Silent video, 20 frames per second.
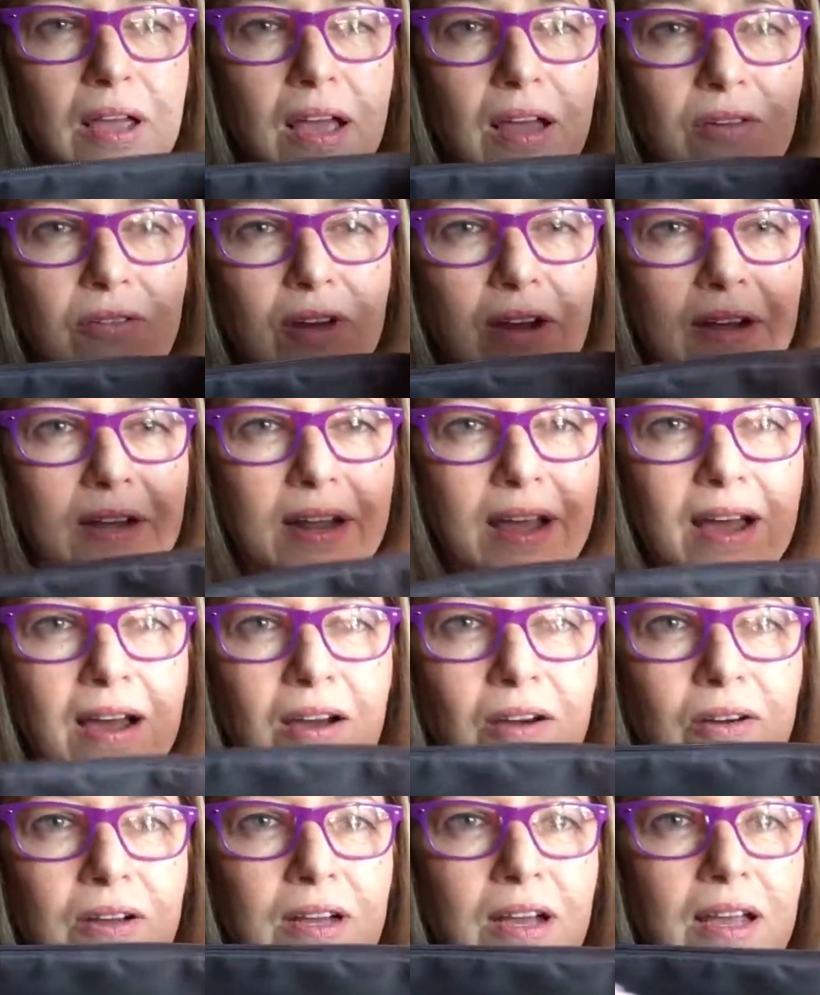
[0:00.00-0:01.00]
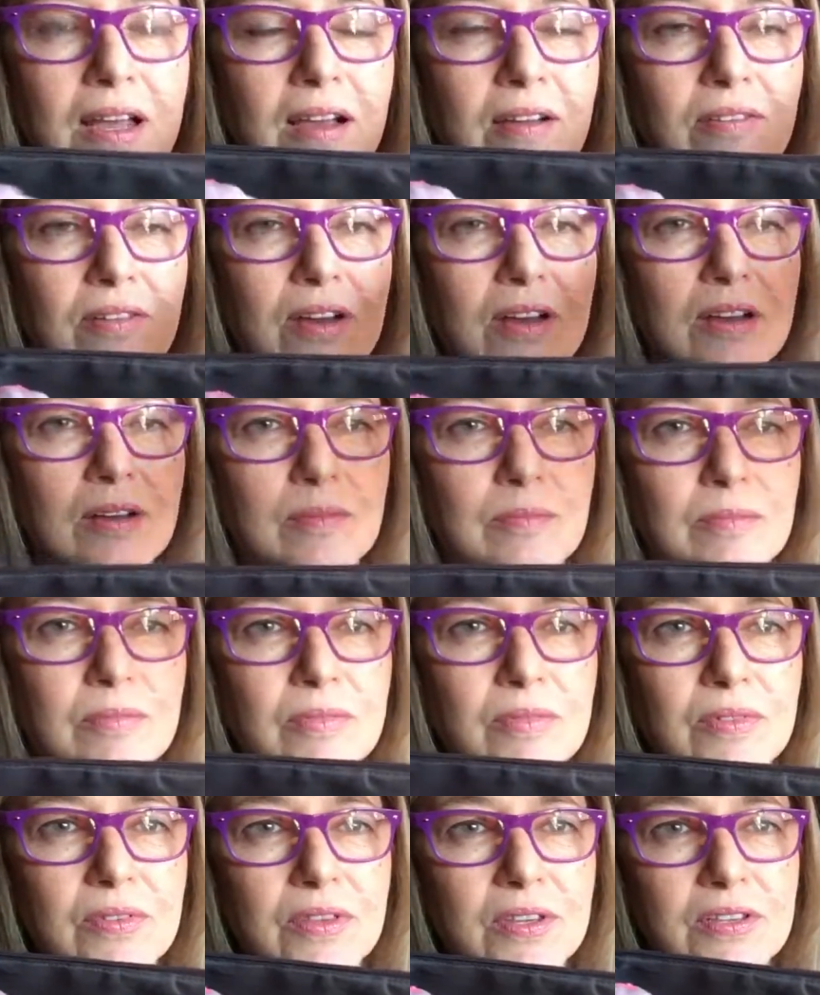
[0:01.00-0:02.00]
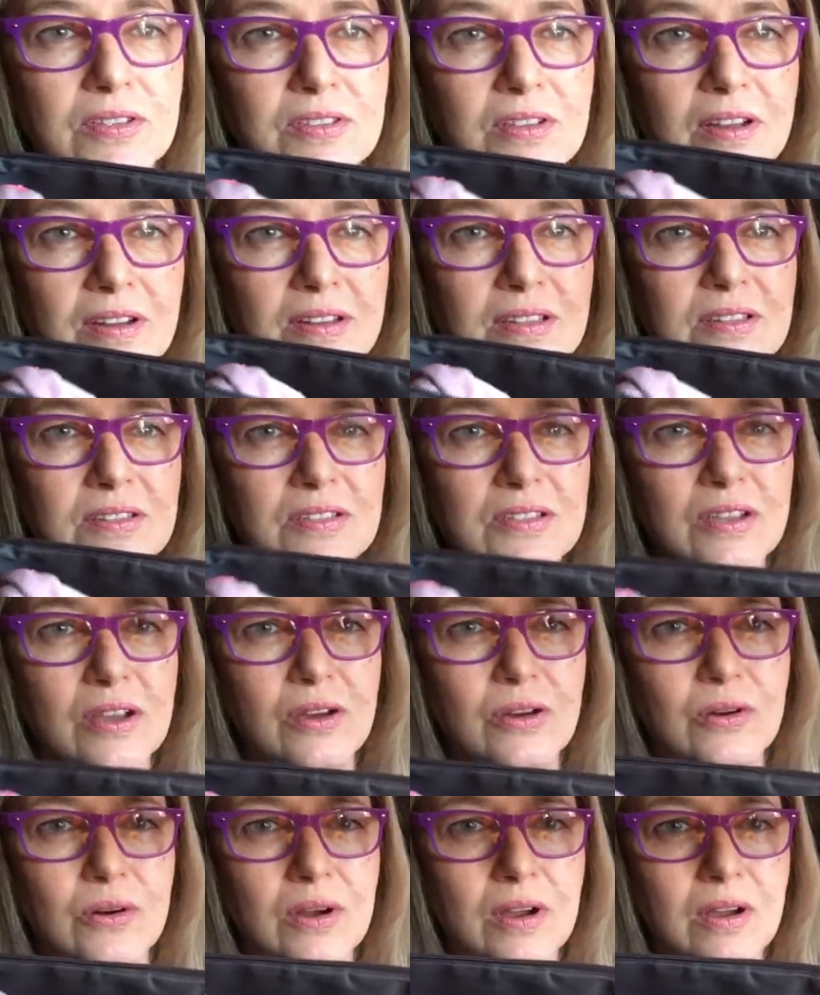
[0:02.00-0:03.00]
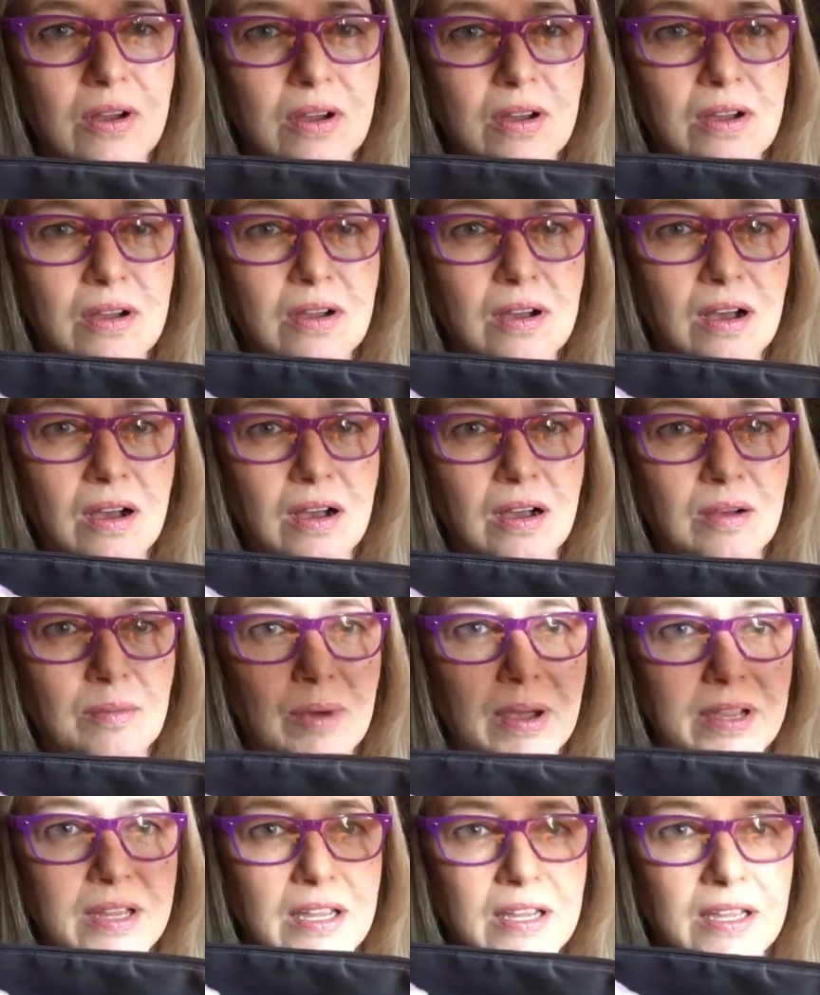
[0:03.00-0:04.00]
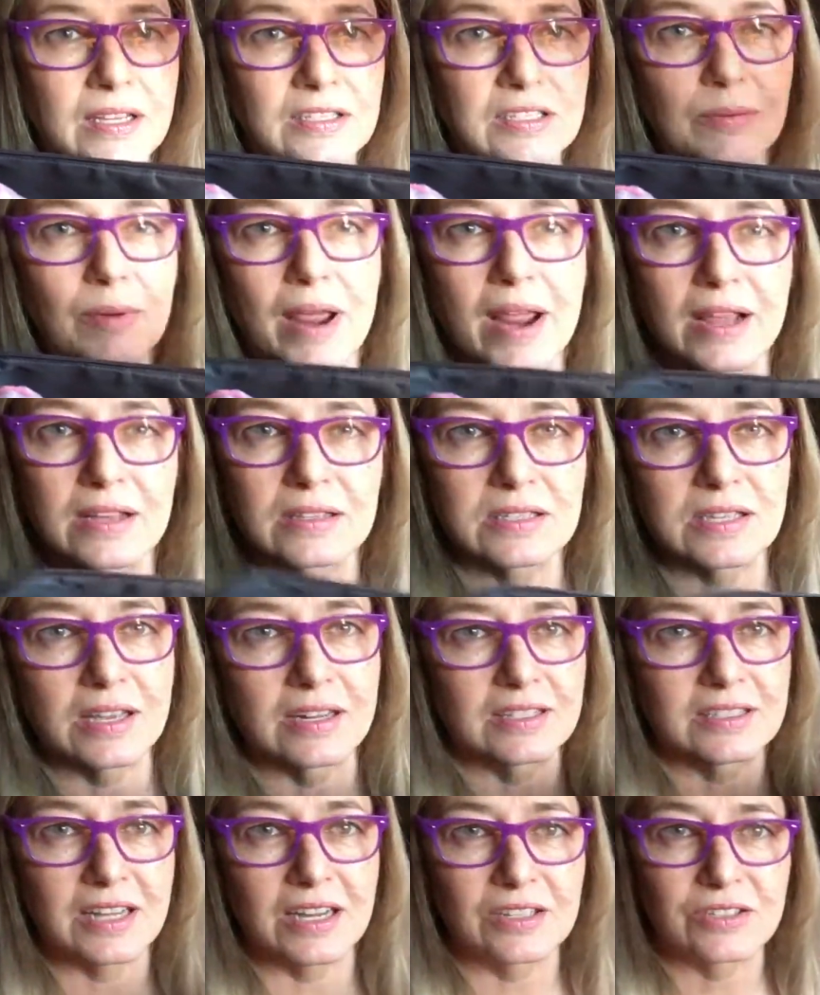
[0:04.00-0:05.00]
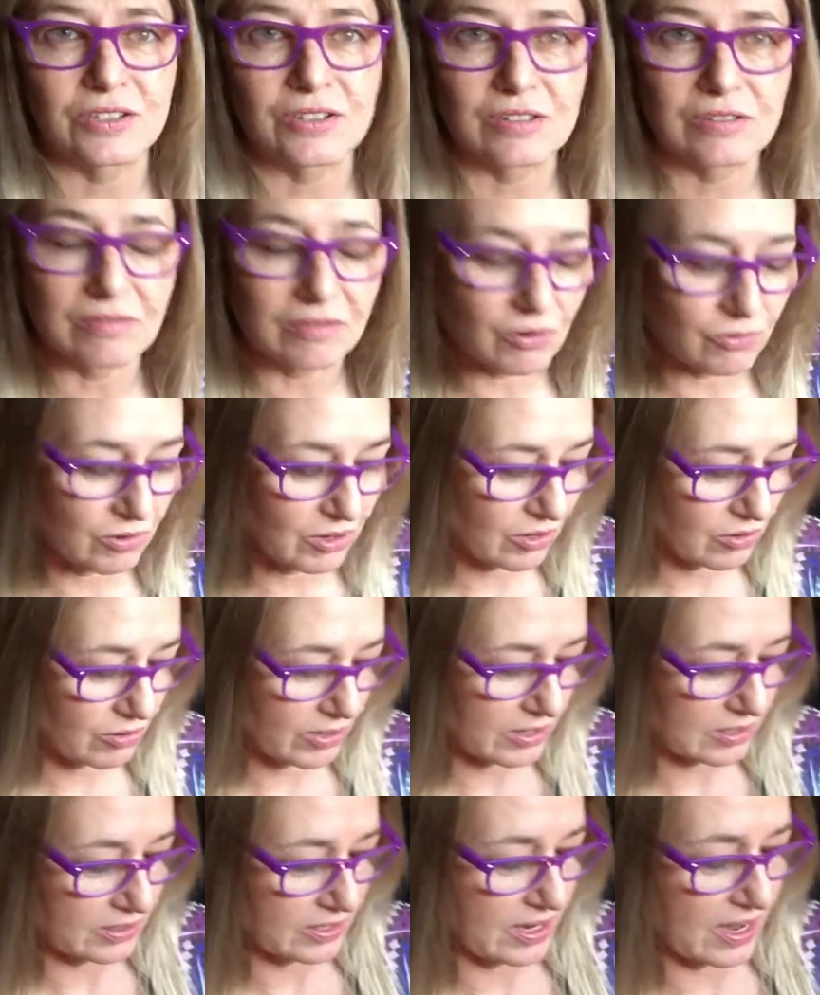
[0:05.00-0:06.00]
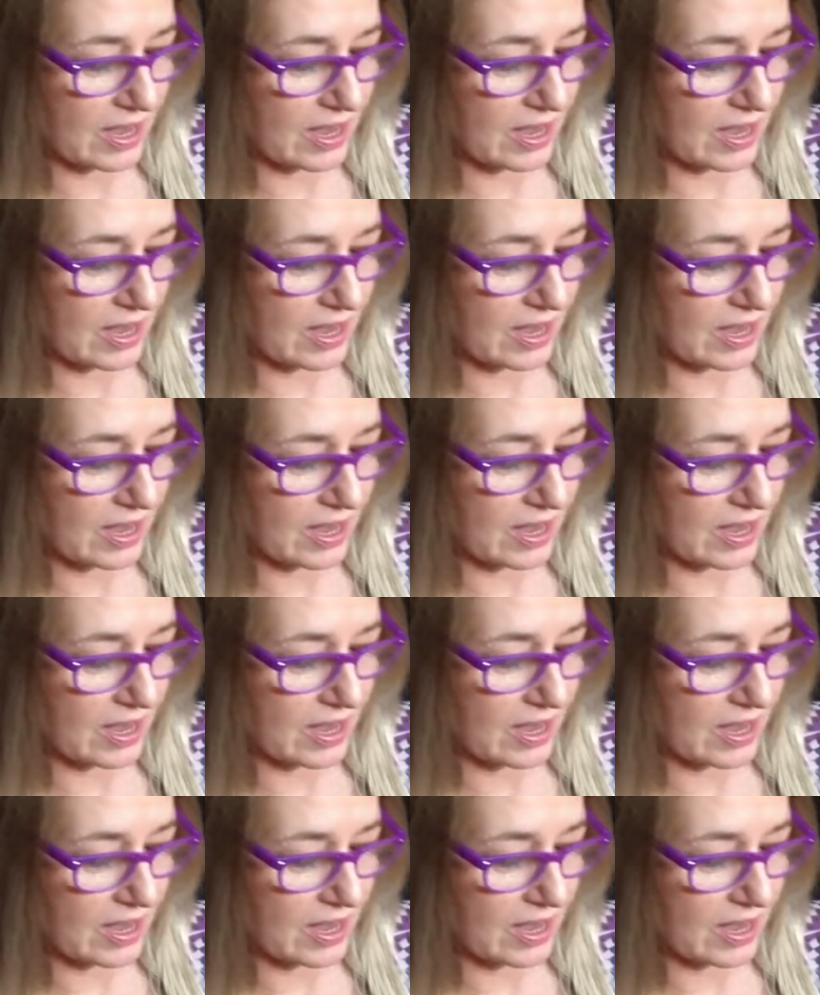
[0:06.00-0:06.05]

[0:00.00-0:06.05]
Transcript: And right now I have this on it, so I could get to my hand sanitizer real quickly.